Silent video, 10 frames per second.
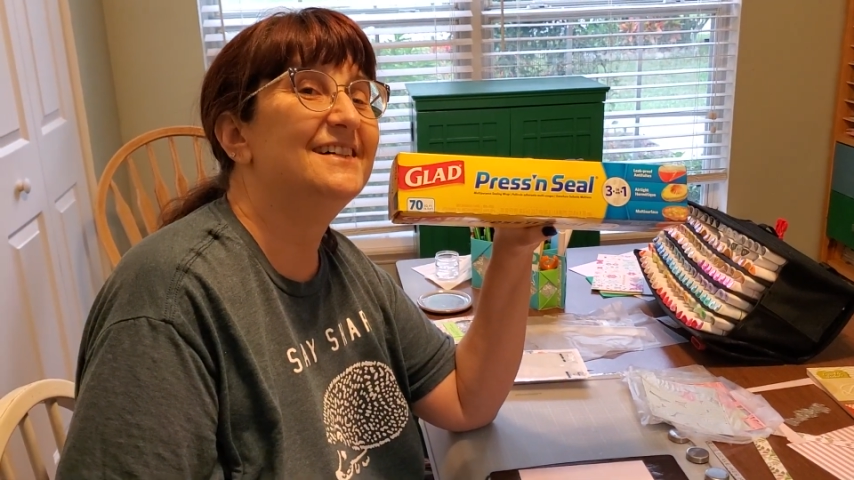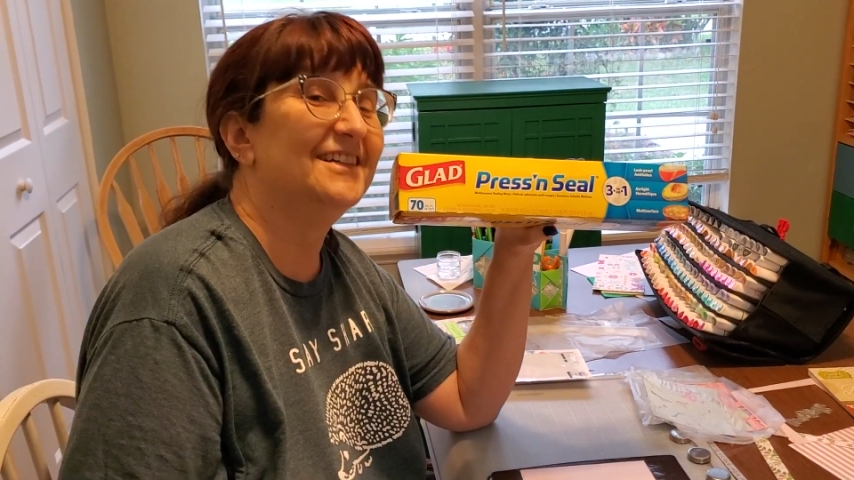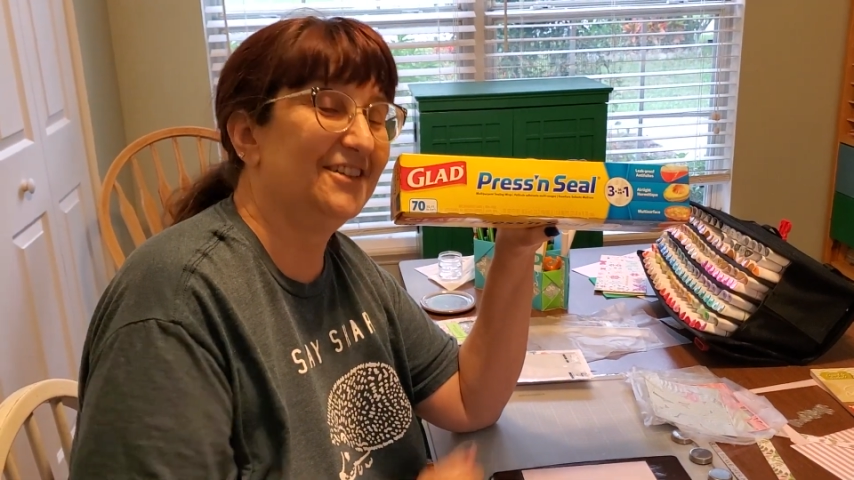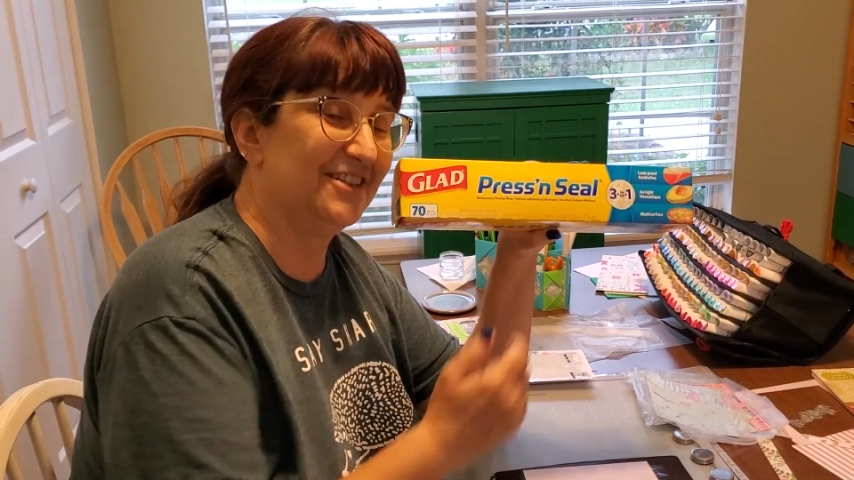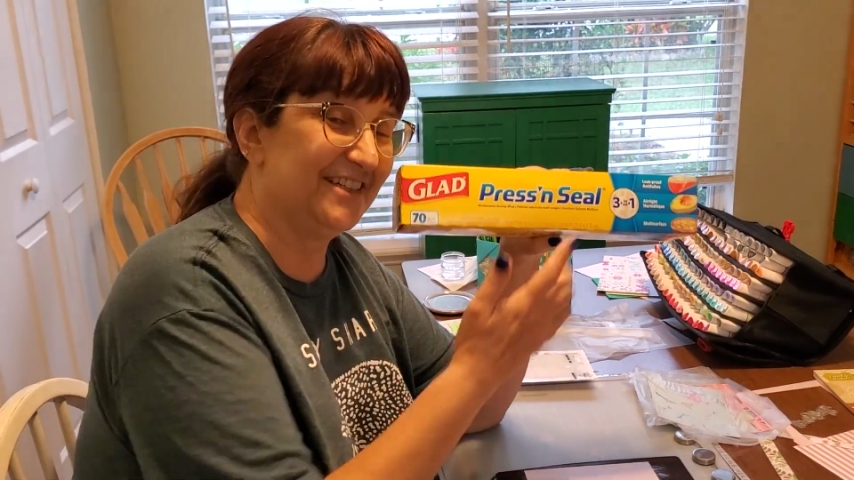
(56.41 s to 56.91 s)

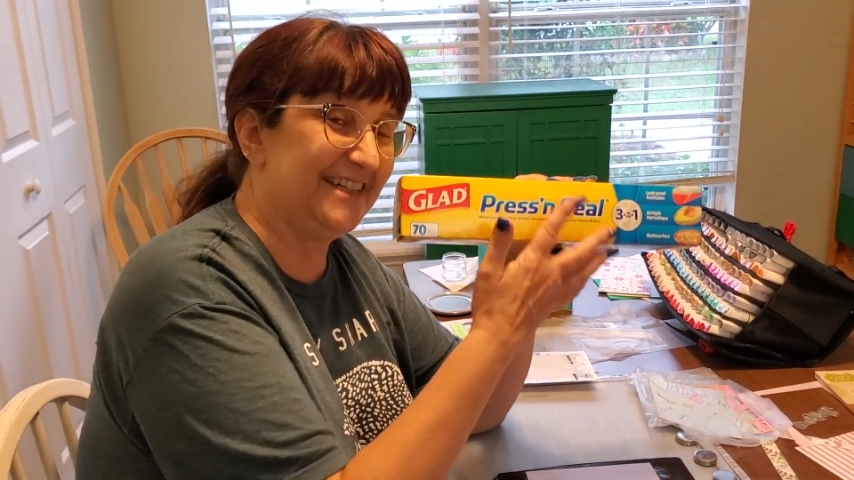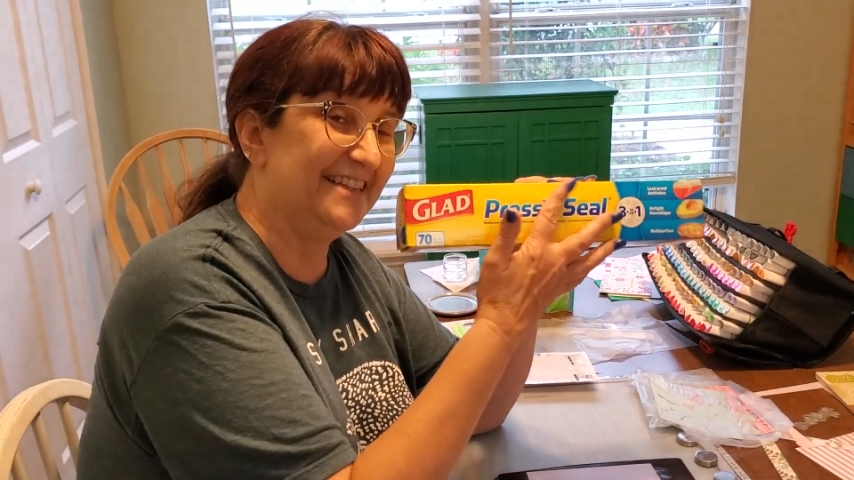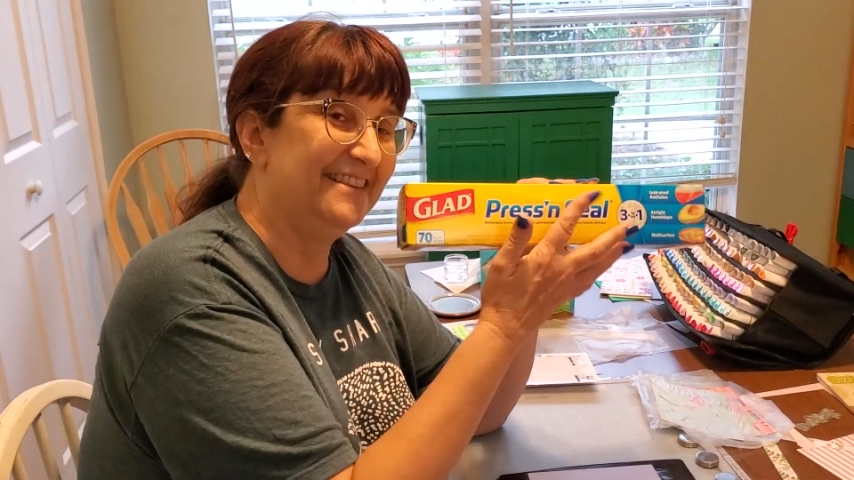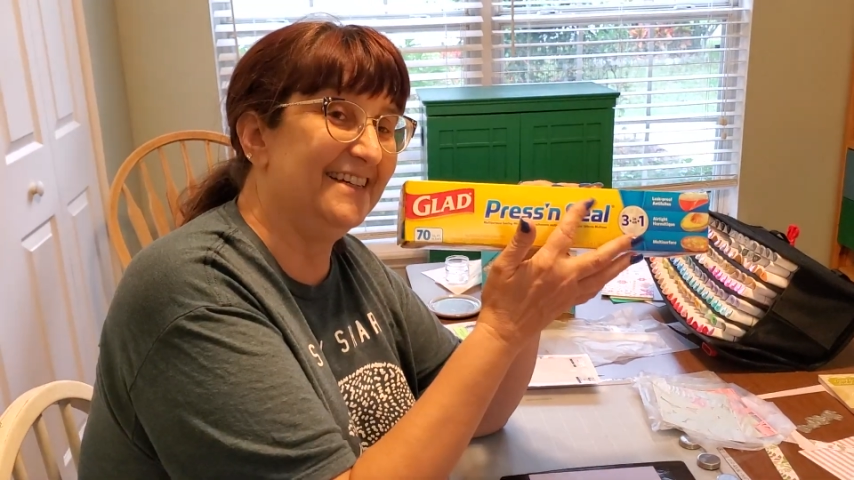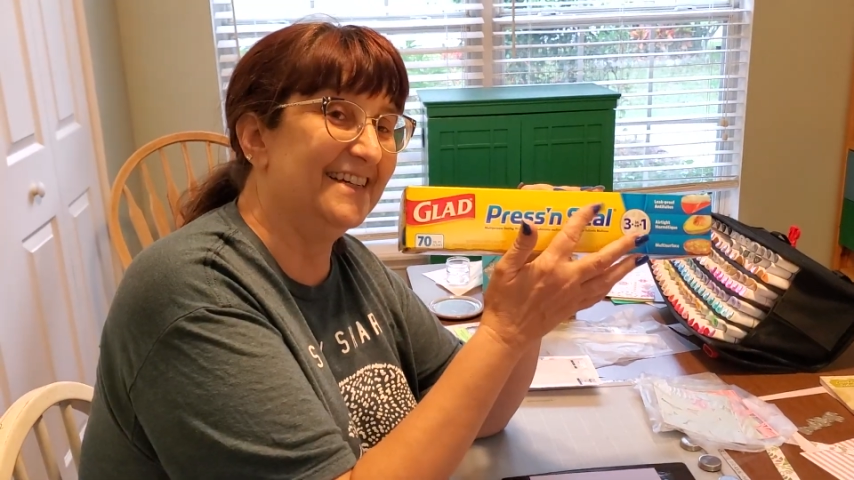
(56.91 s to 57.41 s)
You're gonna
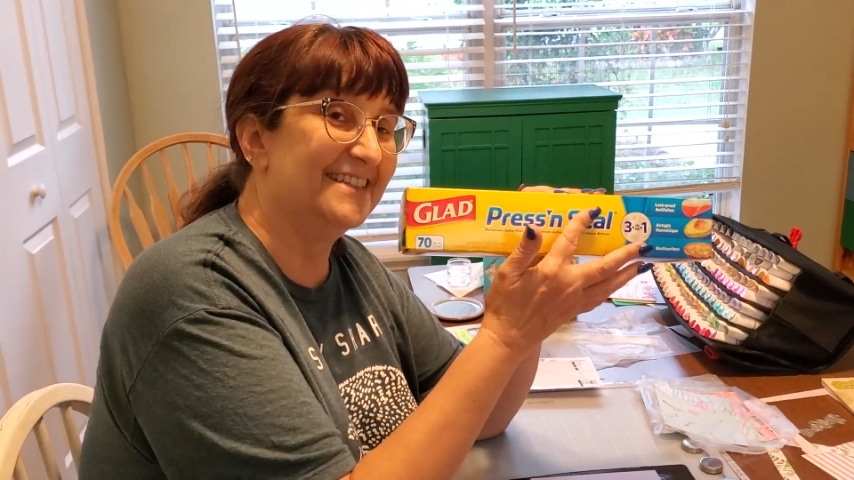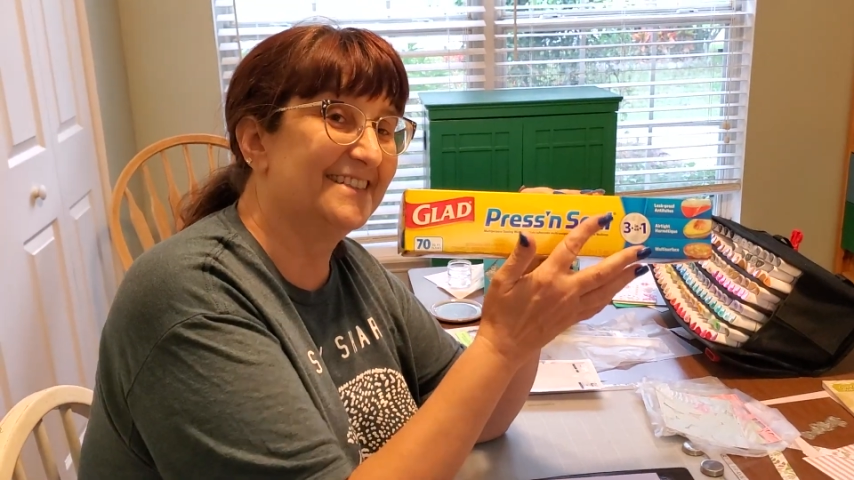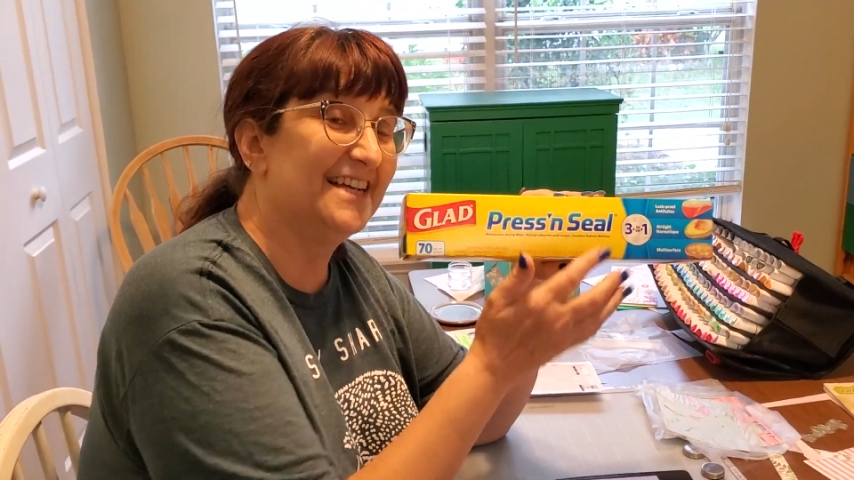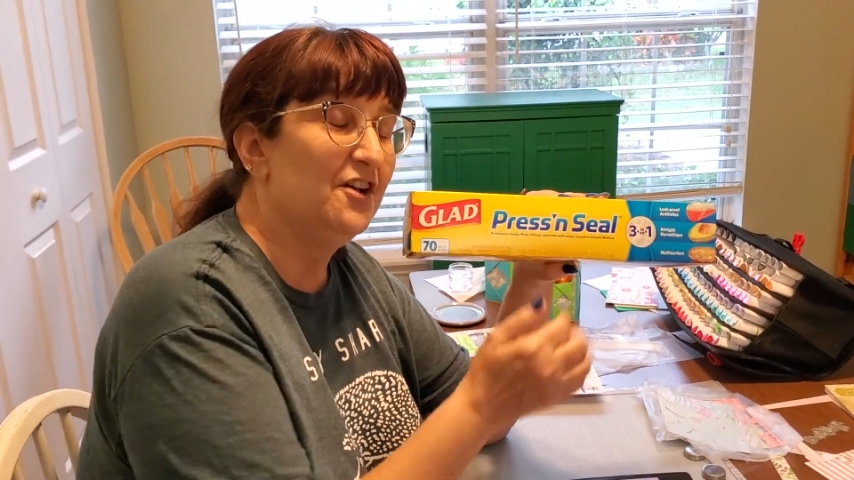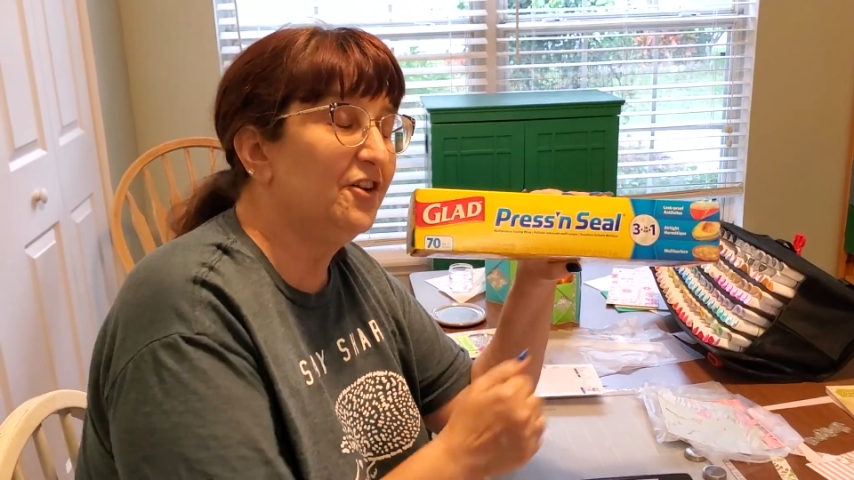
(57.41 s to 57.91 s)
get
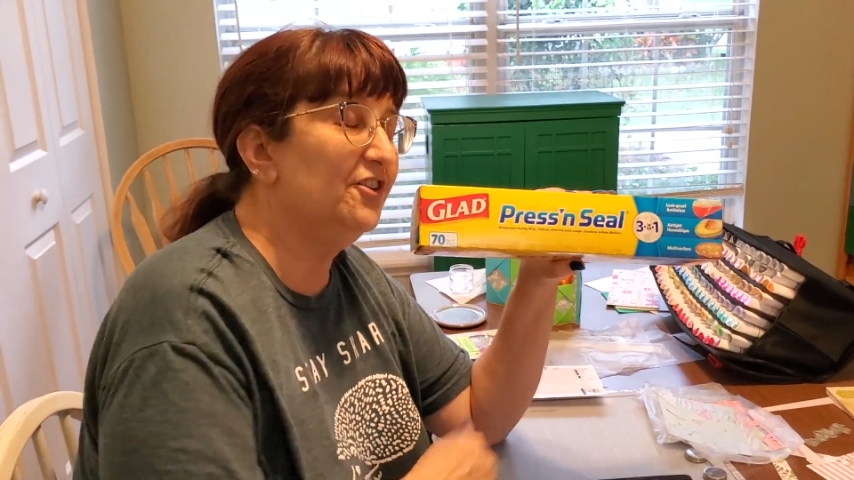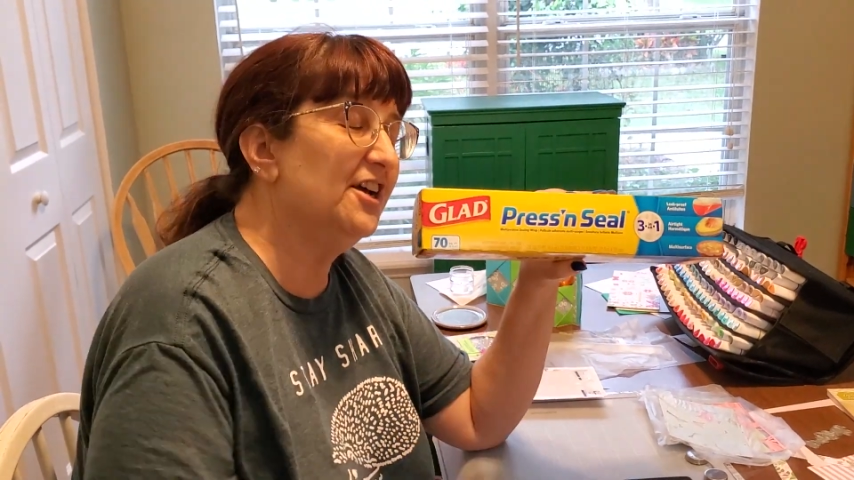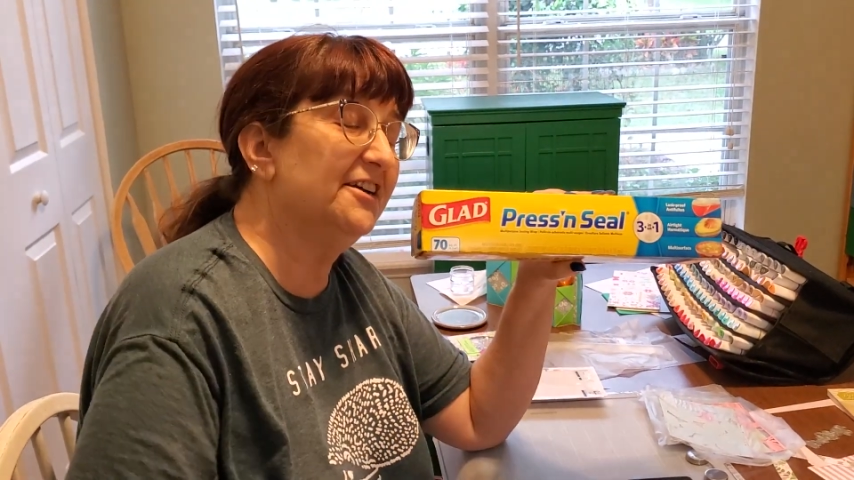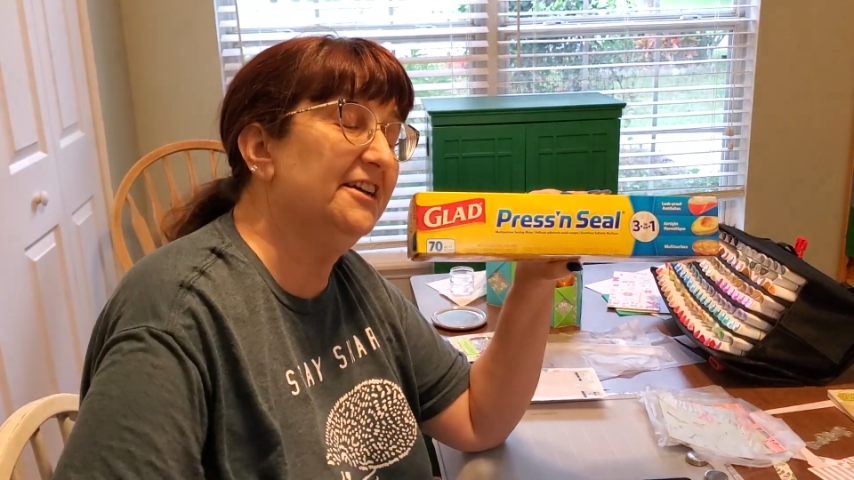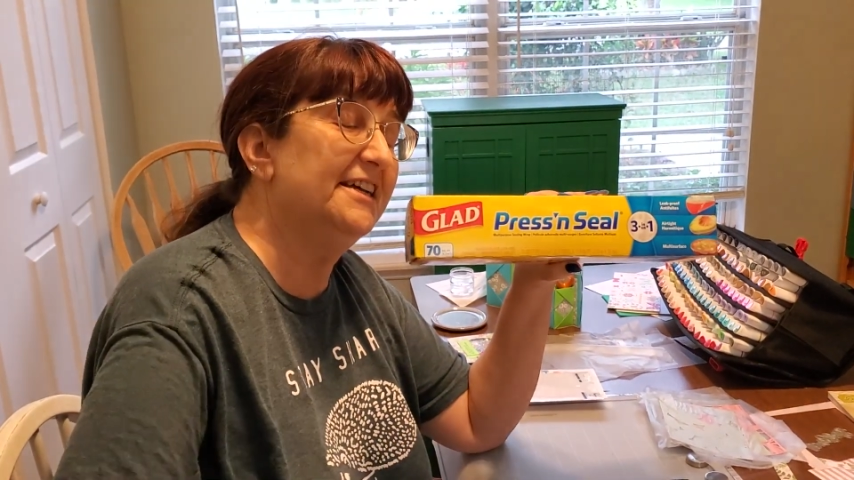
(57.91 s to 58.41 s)
this. You're not gonna